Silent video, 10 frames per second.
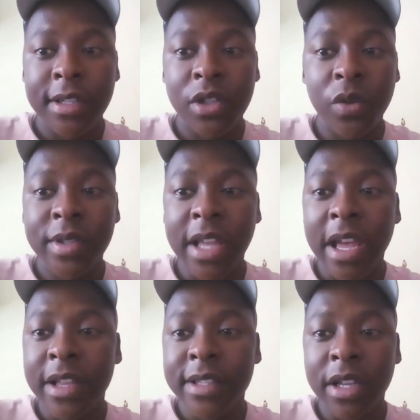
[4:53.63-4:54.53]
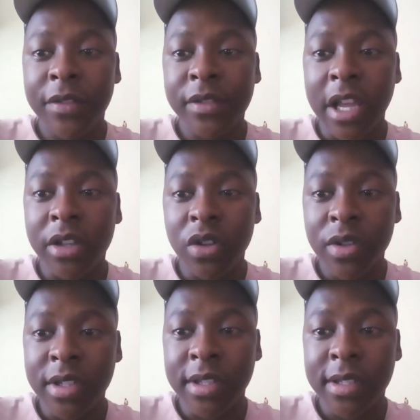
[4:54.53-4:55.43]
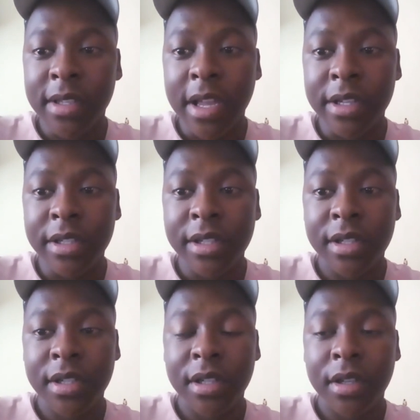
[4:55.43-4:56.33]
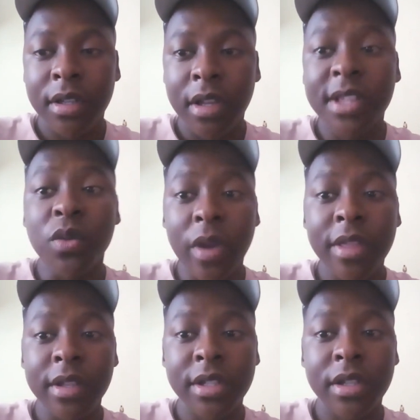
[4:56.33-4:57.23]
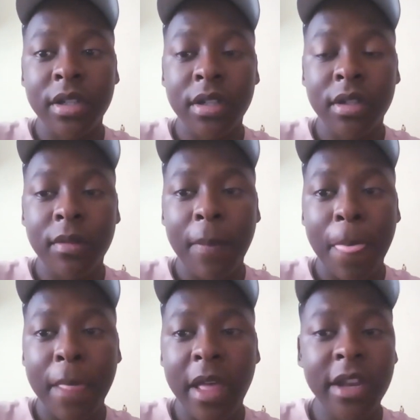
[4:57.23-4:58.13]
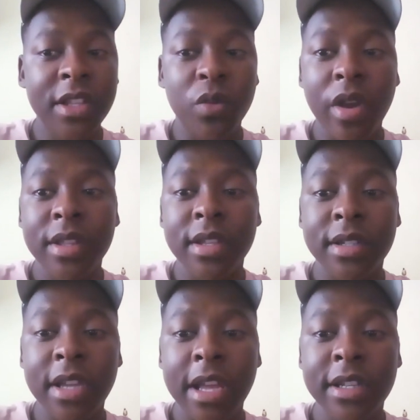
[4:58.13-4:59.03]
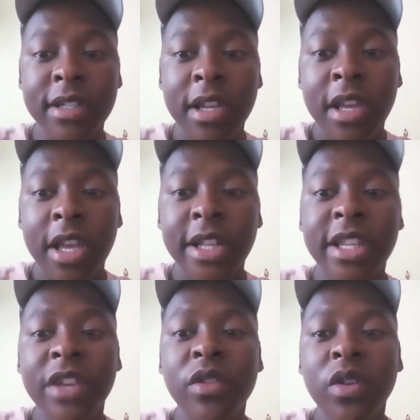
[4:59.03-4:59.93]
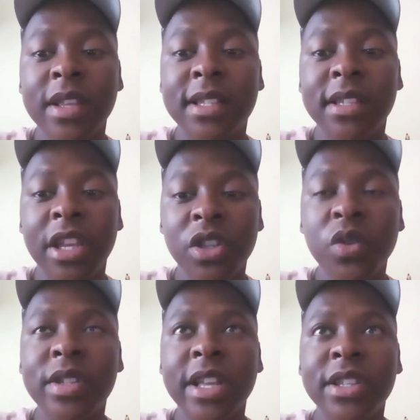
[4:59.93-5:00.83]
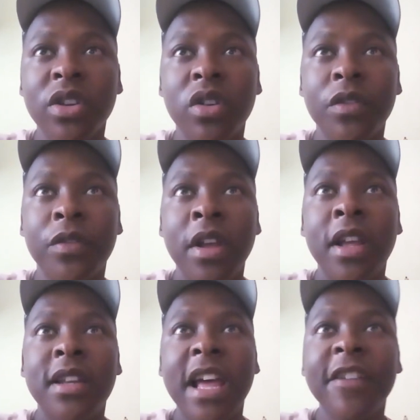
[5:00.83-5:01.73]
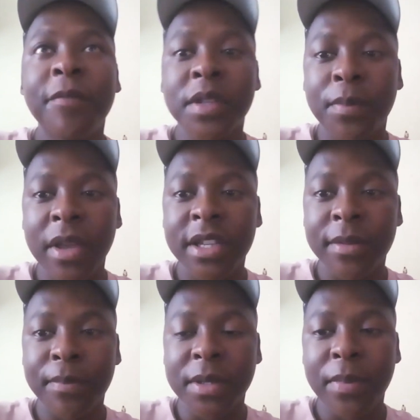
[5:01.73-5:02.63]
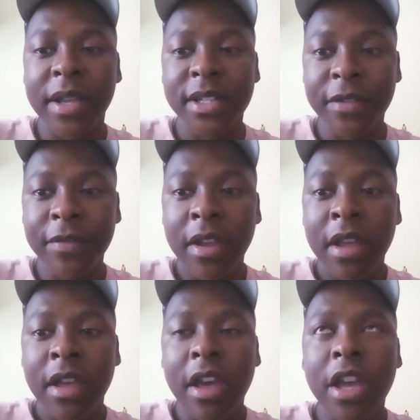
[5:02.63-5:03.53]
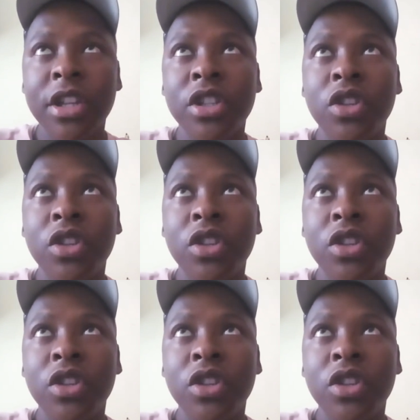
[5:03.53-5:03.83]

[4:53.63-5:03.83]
do self diagnosis, and it's worth it. and it's worth it, and it gives you a new sense of life perspective, and